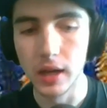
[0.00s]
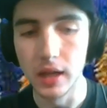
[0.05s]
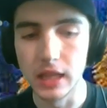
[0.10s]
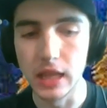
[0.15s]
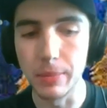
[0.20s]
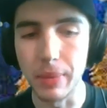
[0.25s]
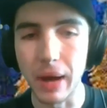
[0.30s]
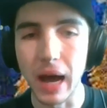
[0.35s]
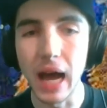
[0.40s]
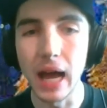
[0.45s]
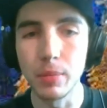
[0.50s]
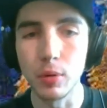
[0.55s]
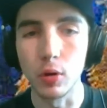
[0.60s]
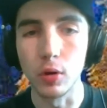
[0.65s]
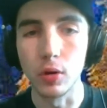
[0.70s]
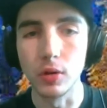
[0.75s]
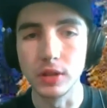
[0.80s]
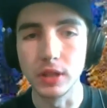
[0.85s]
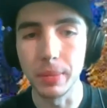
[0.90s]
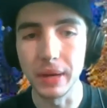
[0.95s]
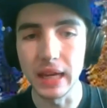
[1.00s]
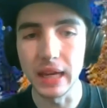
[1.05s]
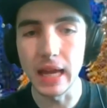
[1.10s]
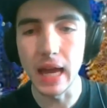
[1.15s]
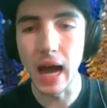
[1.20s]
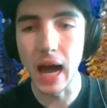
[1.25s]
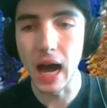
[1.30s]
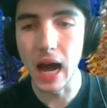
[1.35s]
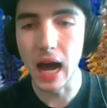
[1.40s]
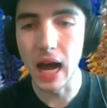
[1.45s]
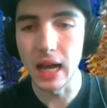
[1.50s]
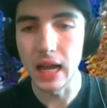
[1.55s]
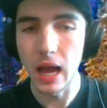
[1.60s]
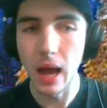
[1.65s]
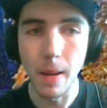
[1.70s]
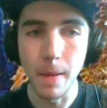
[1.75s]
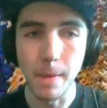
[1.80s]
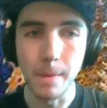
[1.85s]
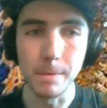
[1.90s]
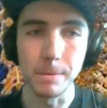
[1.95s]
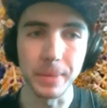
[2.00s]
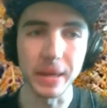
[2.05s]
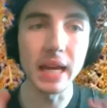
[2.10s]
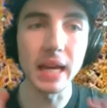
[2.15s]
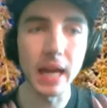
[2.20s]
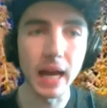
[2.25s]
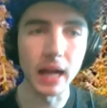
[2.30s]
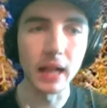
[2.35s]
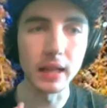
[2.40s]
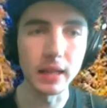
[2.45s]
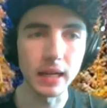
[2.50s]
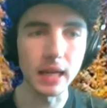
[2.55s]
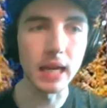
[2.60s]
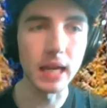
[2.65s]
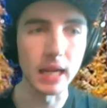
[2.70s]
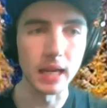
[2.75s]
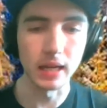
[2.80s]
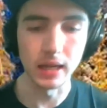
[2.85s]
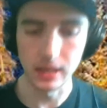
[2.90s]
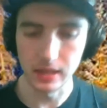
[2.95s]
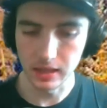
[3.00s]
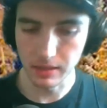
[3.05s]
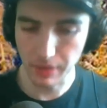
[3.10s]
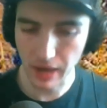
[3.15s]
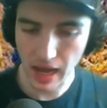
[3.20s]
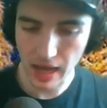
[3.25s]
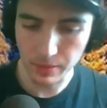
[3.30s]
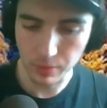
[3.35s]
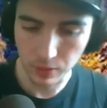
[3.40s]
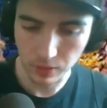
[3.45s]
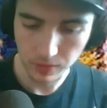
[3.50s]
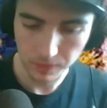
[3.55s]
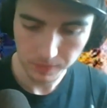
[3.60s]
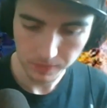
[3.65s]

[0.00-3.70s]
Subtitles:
The Bible. The Bible. The Bible.